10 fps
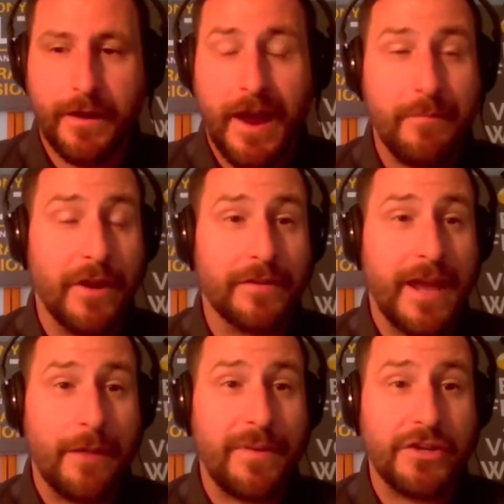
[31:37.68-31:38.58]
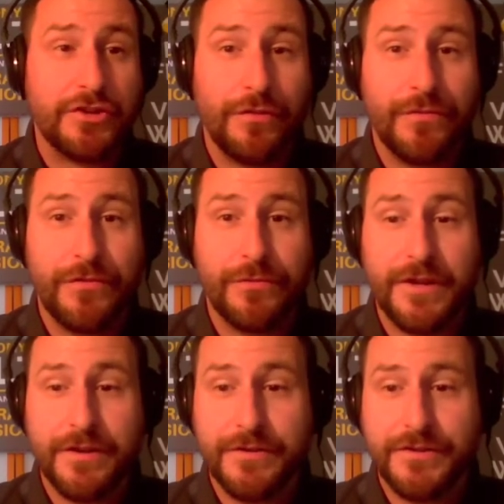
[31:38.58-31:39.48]
been on the campaign trail for
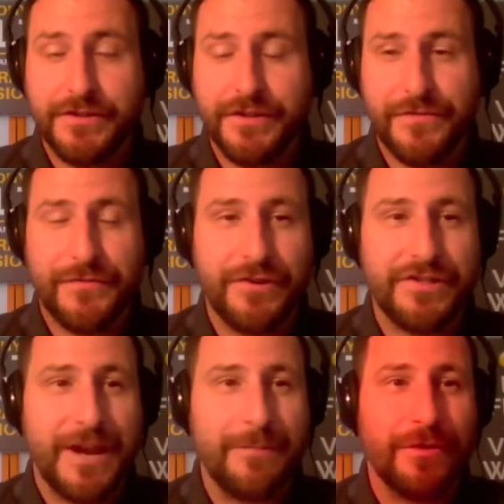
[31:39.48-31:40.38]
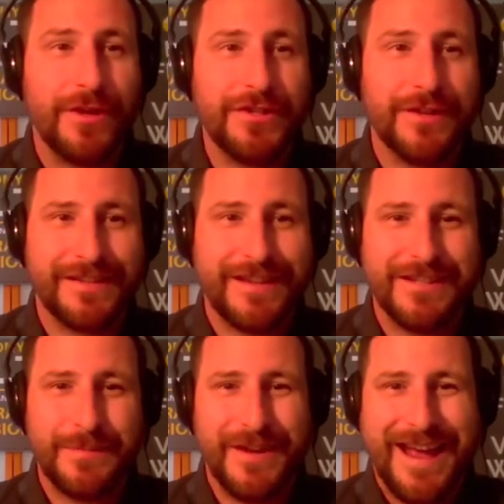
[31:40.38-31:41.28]
3 years. This is the first time a question like
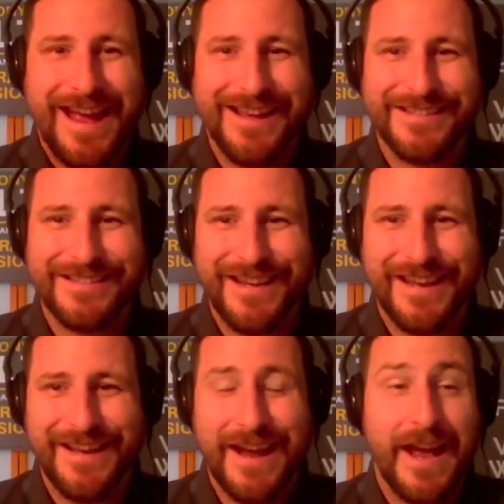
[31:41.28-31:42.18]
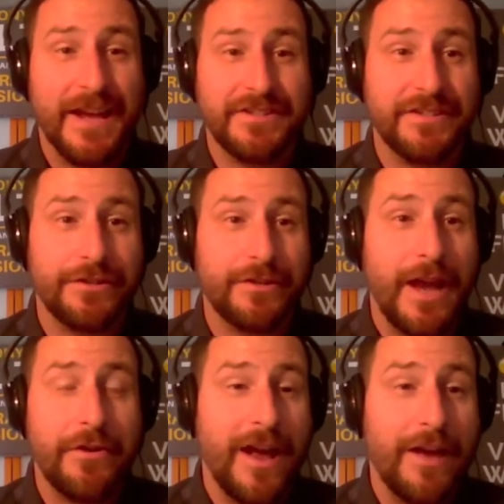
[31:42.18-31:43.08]
that's been asked, and I sincerely,
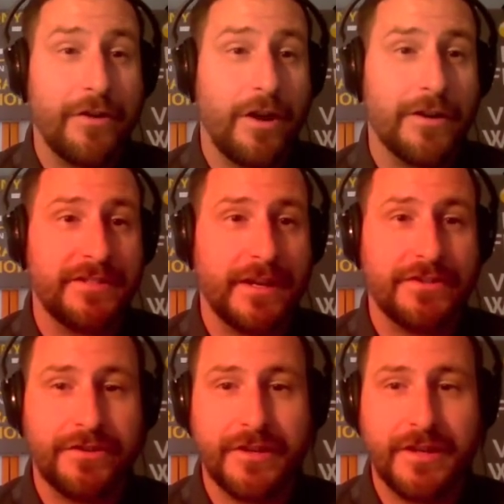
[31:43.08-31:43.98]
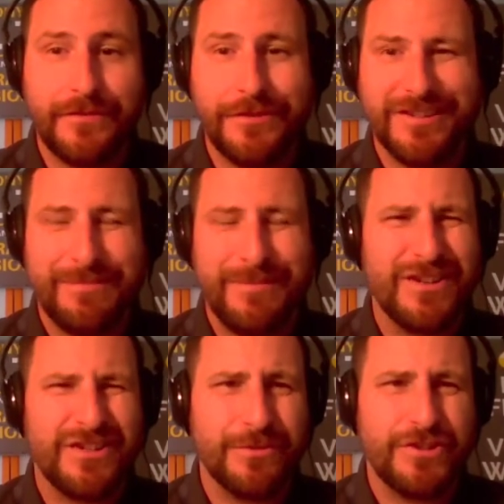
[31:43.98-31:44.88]
I don't have an honest answer to give you because I'm
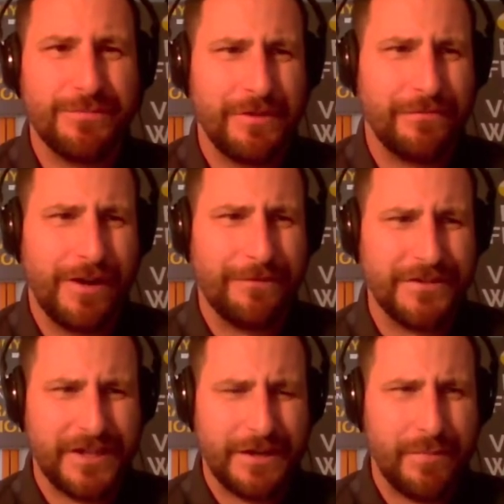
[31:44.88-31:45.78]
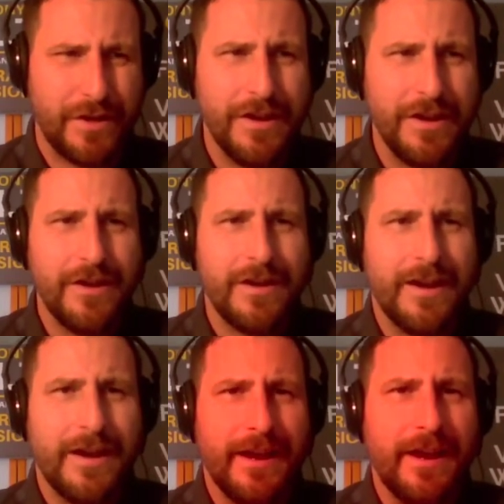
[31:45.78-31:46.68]
not sure what you'd be referencing. But
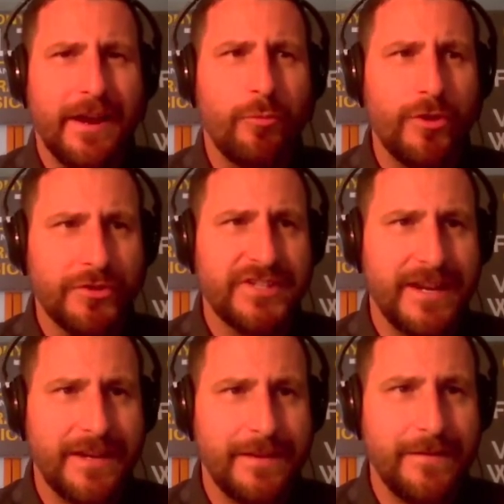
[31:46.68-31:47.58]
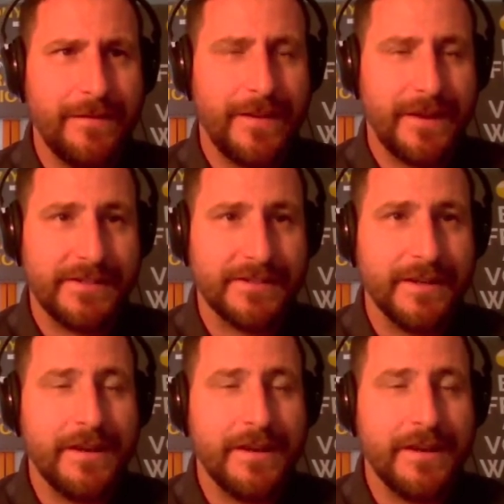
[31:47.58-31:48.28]
I will say this: